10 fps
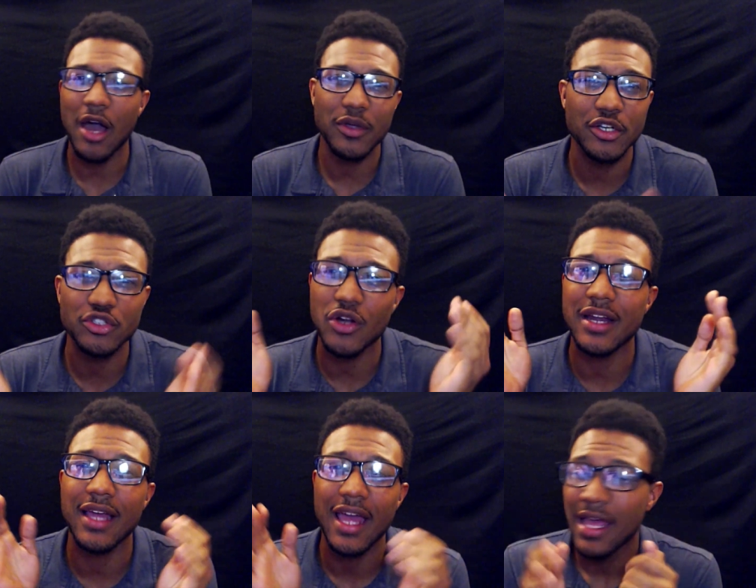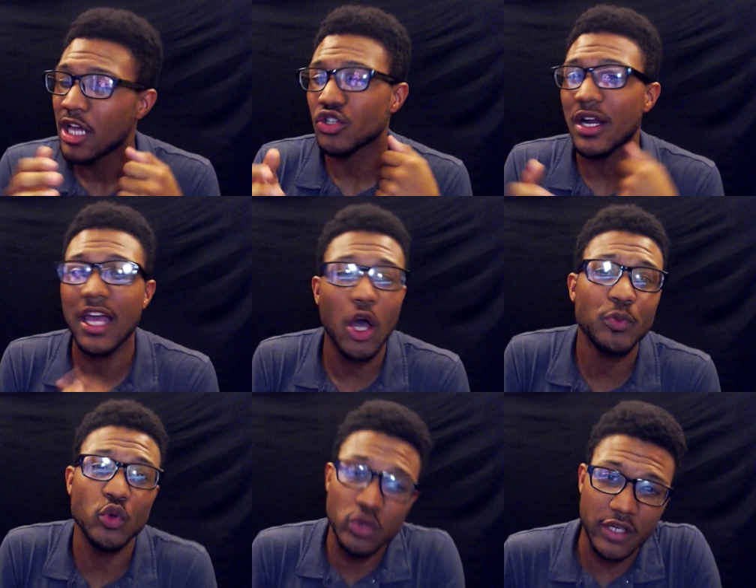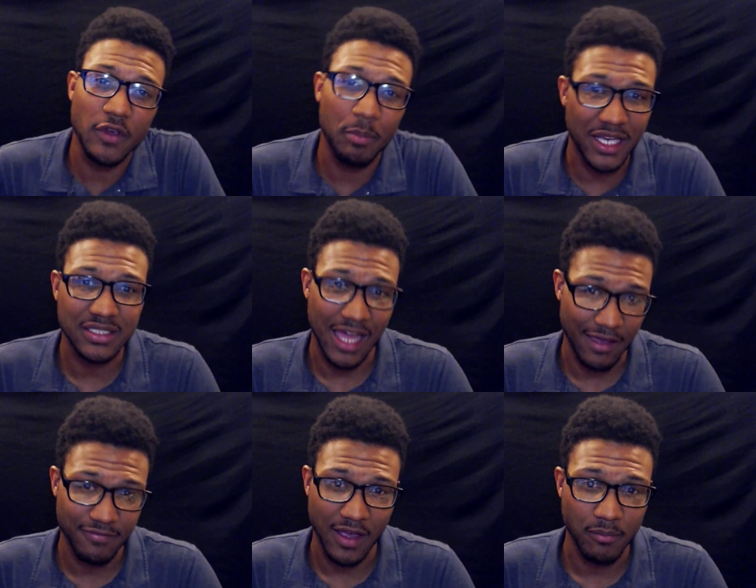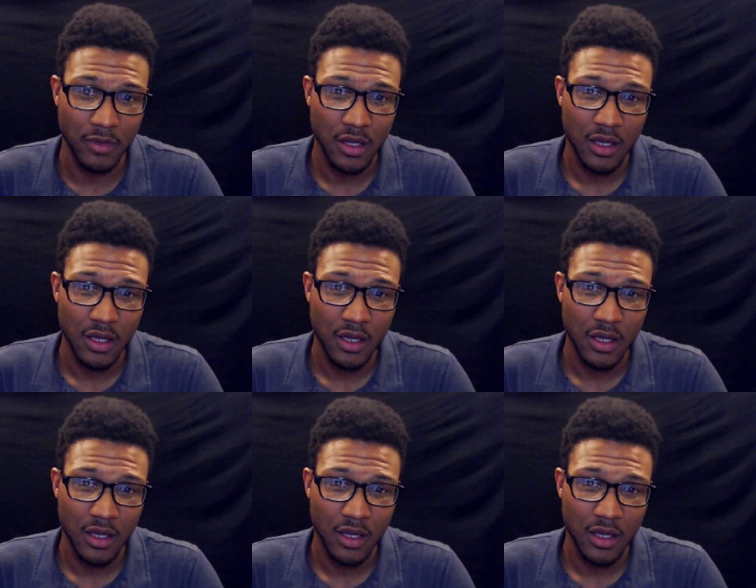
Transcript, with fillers: out here trying to help you live your best life, fam.